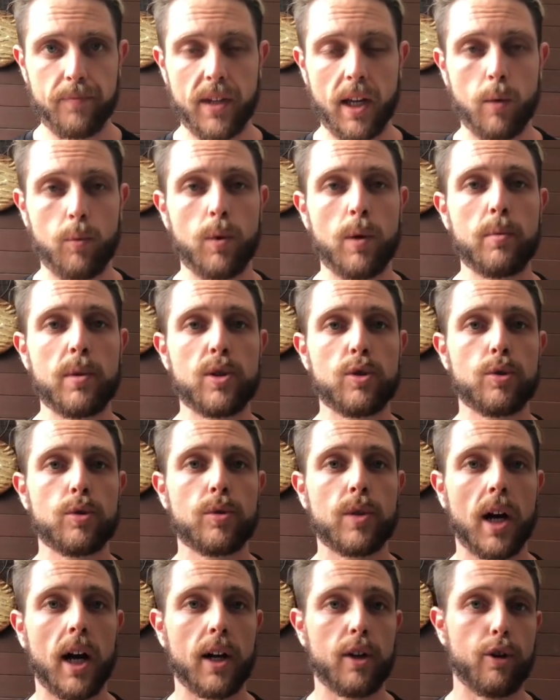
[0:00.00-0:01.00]
Now, when we do
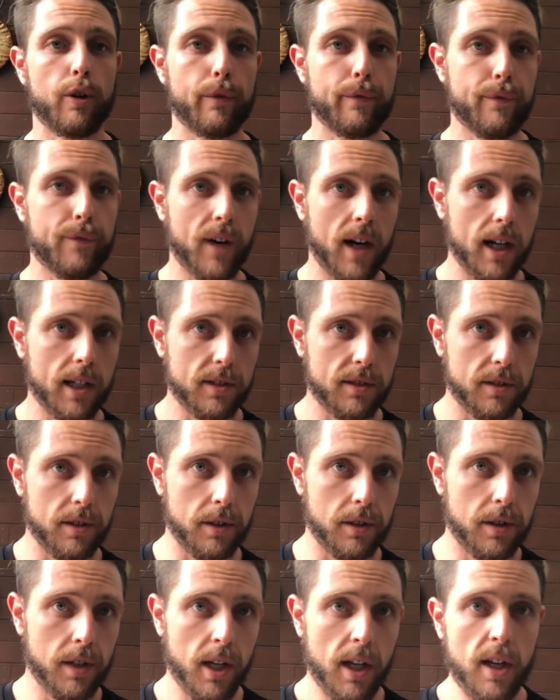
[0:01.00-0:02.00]
cardio
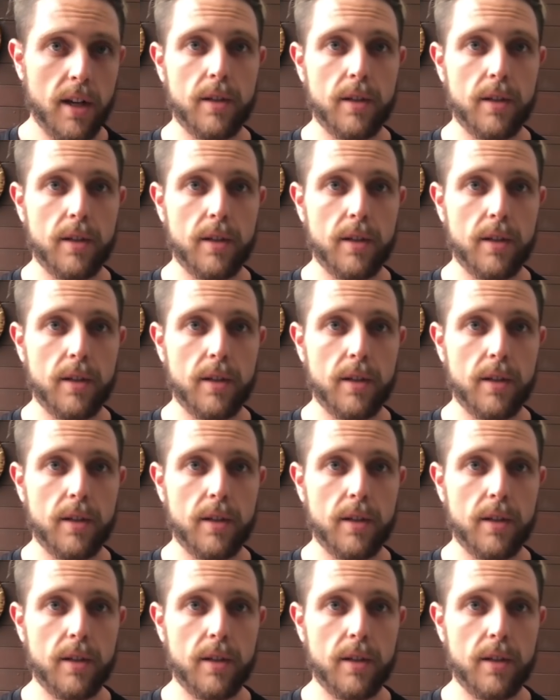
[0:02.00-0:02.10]
fasted,